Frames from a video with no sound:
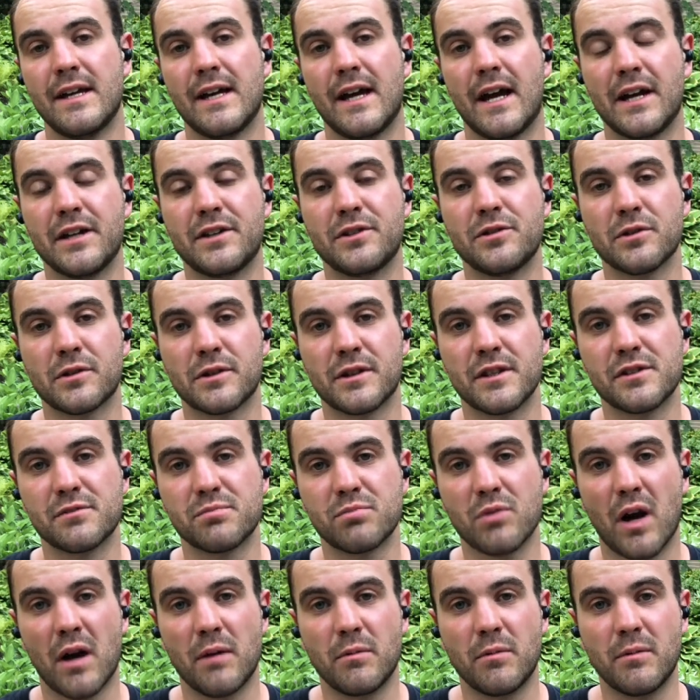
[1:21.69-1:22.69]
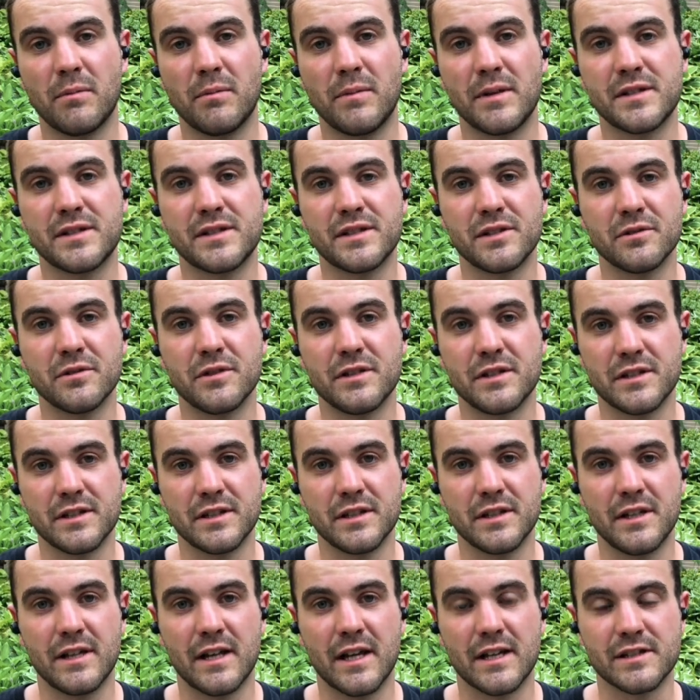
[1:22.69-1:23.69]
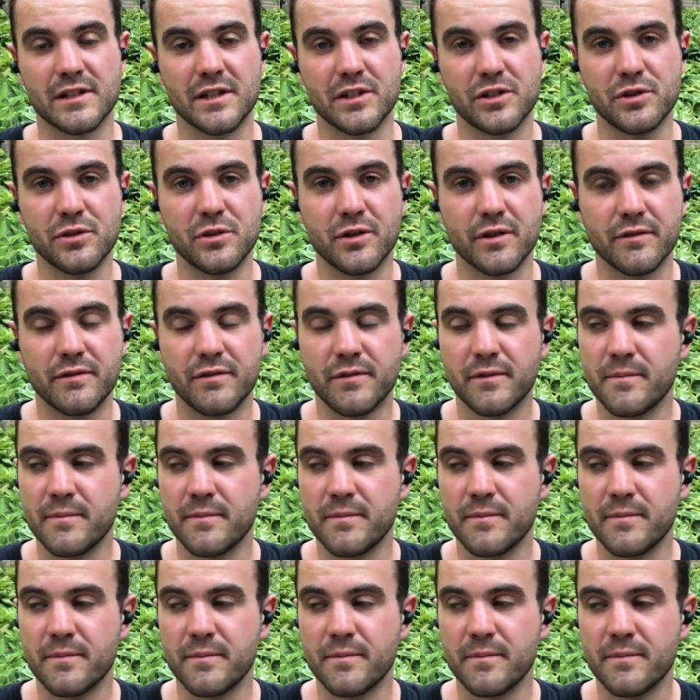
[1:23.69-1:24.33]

I took this problem as seriously as I should have.